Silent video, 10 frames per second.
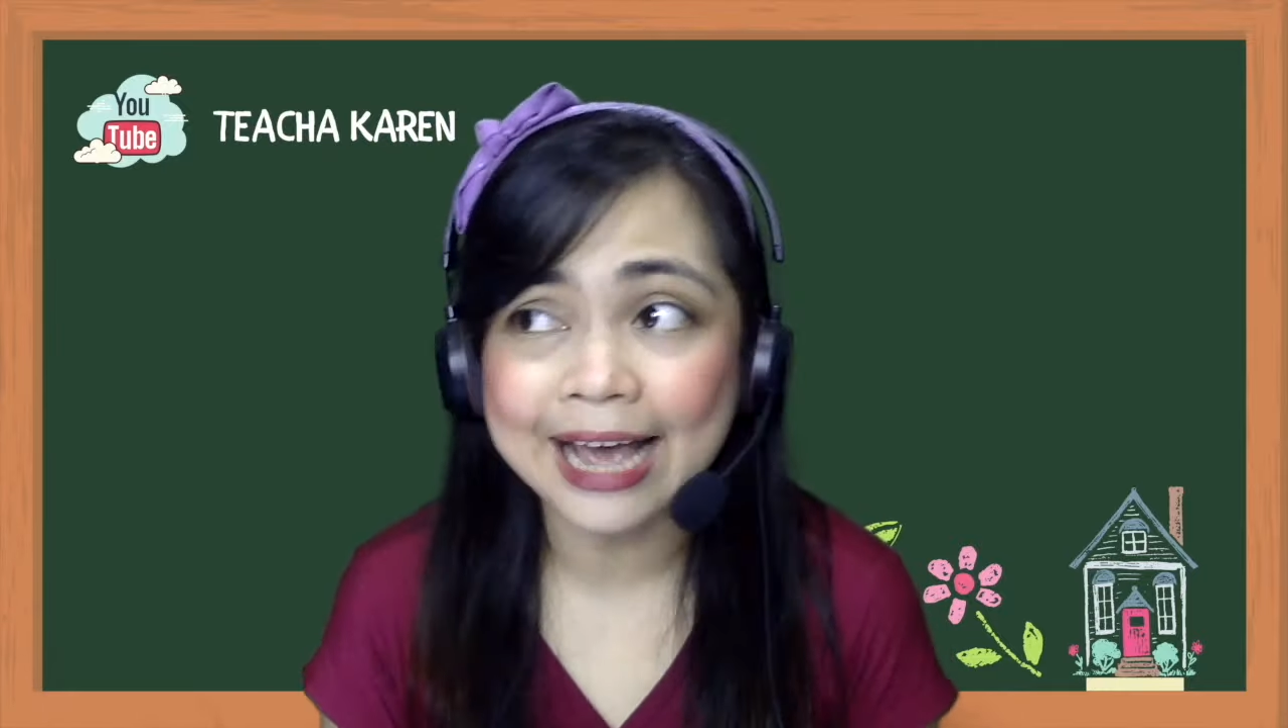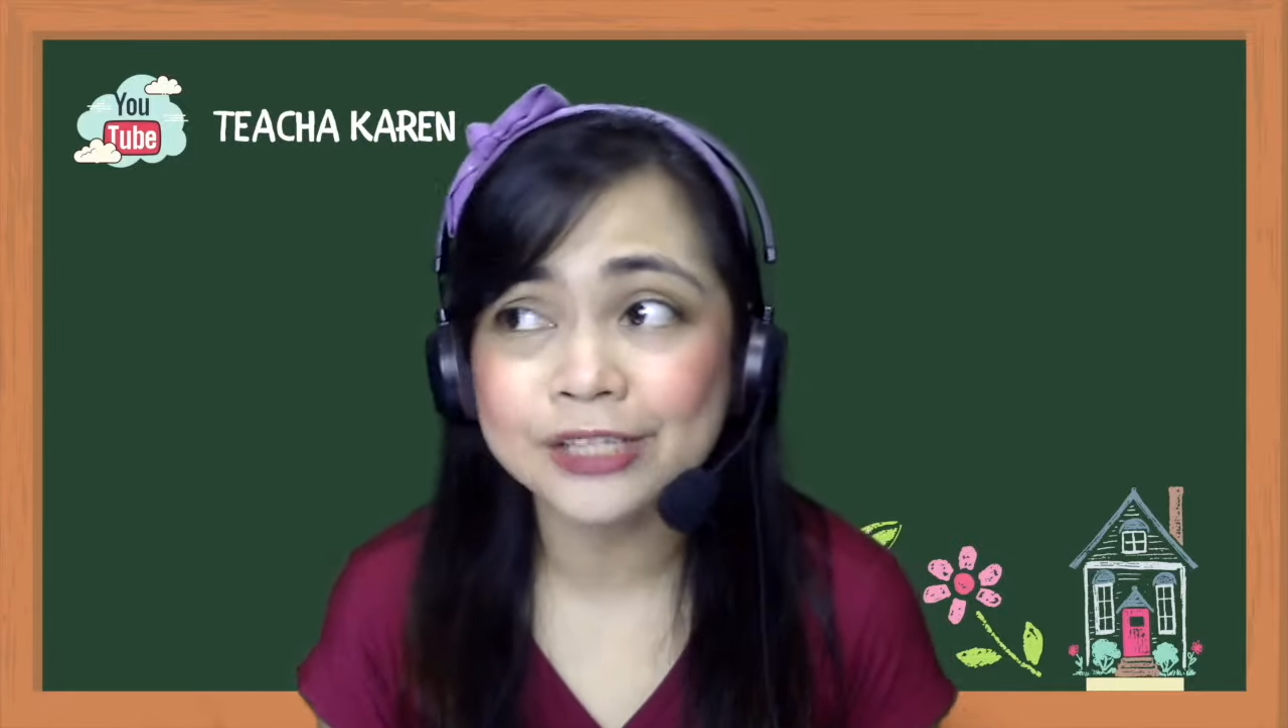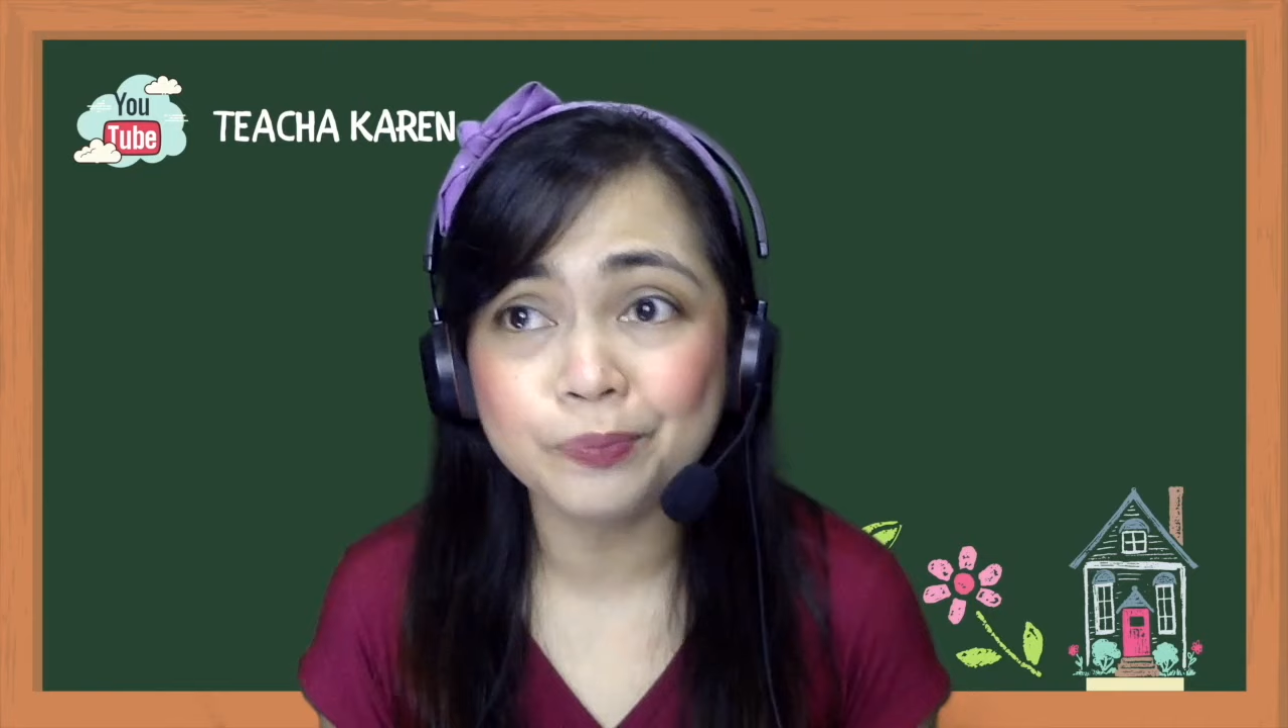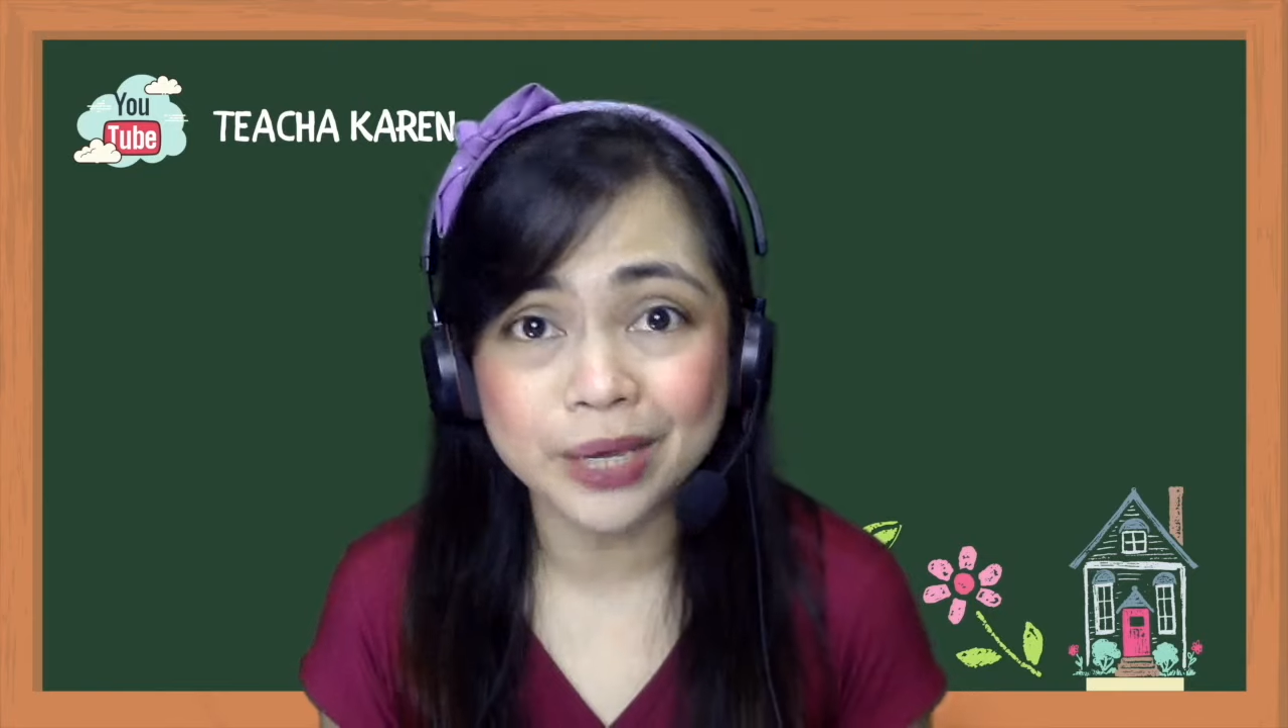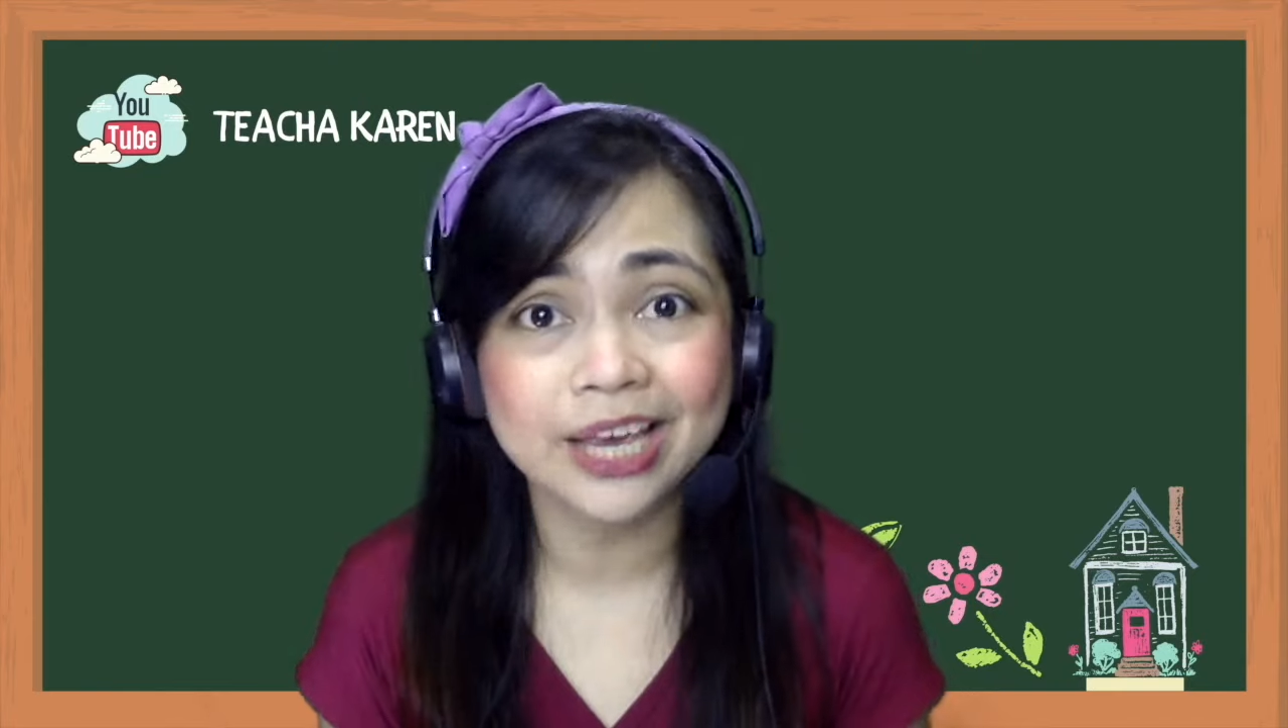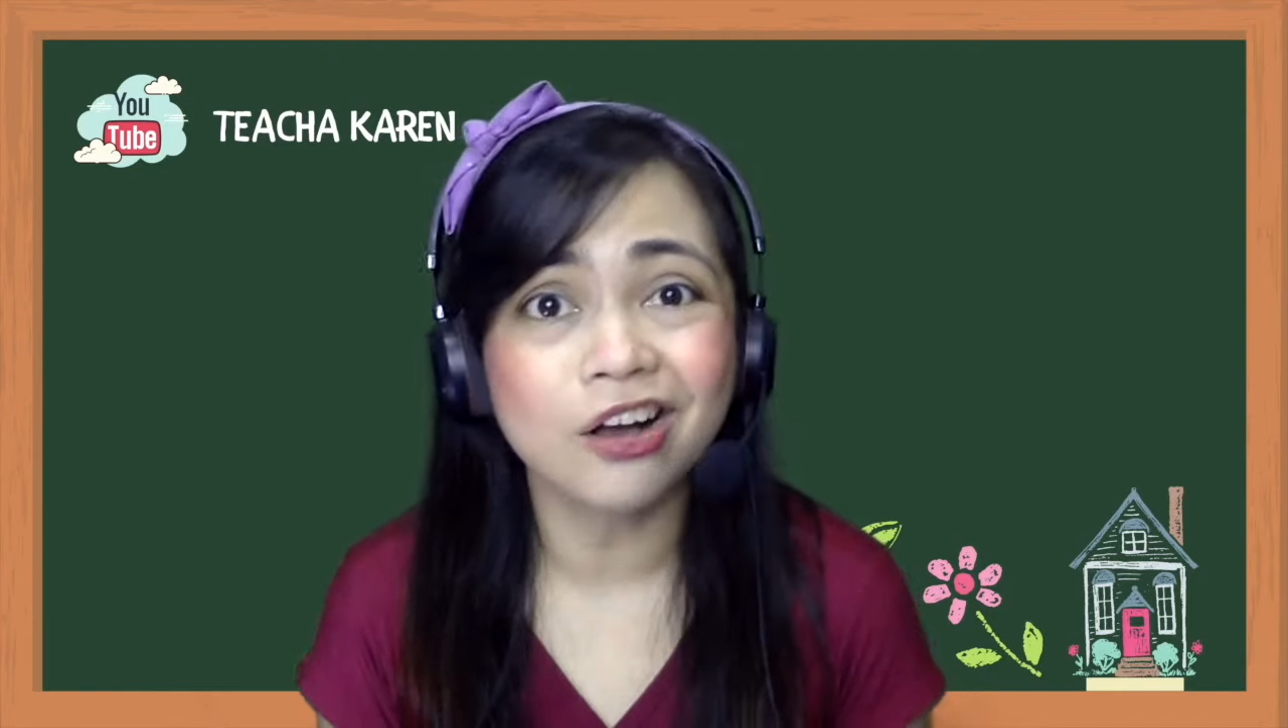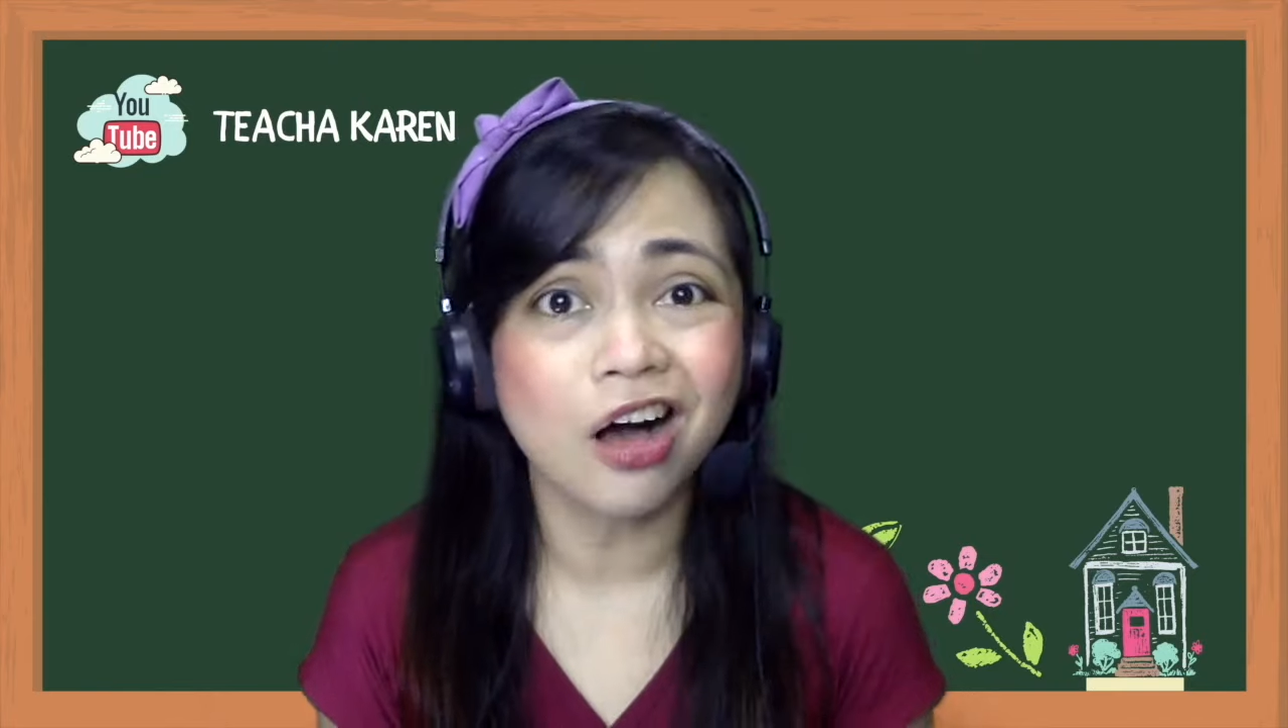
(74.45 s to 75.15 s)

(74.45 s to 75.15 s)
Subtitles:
as being